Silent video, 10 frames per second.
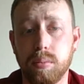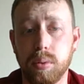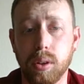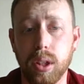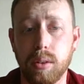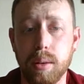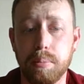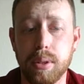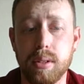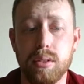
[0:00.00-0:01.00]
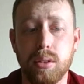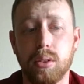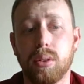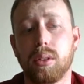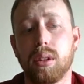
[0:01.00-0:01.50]
Really great
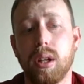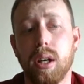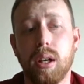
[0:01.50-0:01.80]
pistol.